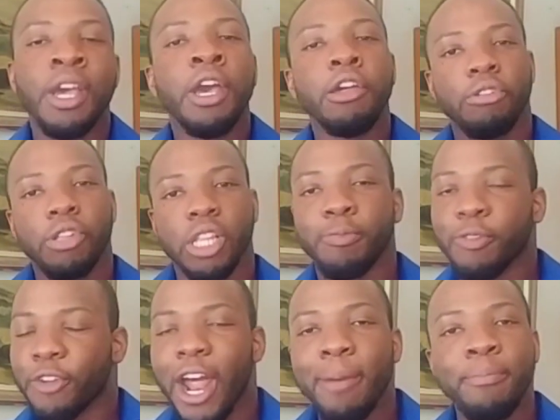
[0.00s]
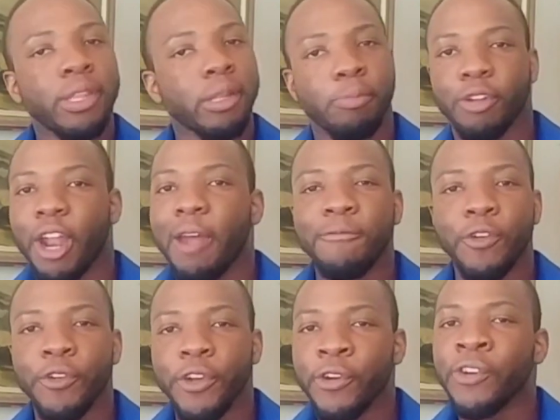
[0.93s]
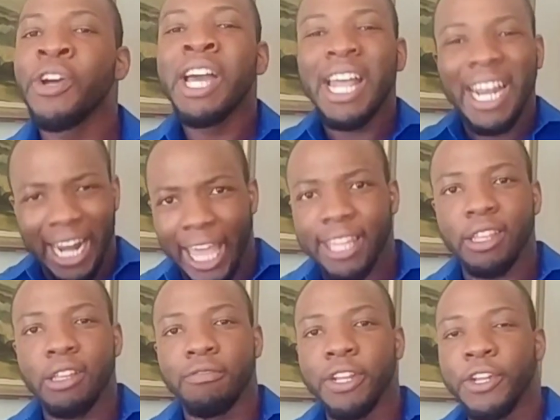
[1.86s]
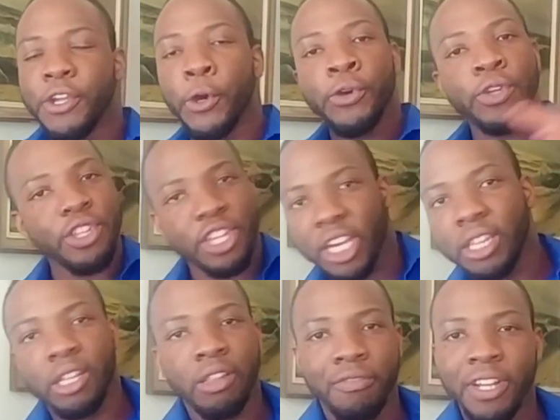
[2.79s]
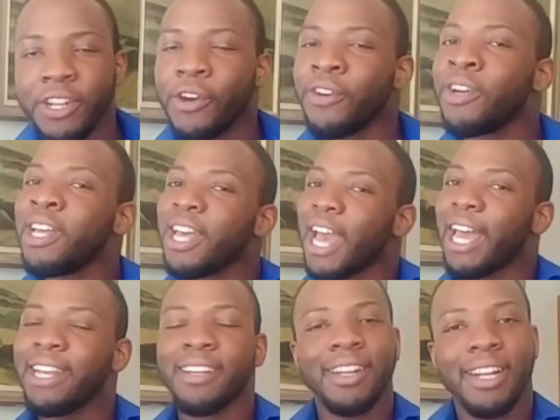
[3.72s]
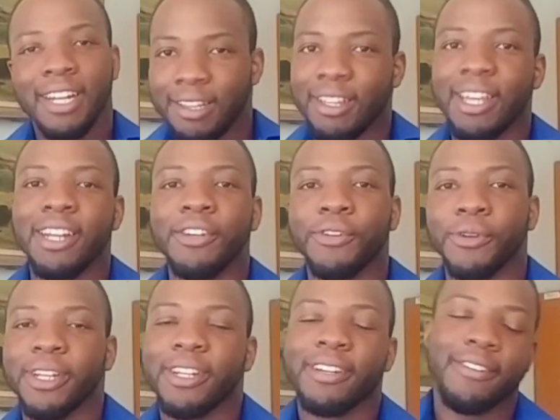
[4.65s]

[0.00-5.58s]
So subscribe for real, like this video, share this video, and let's get into it.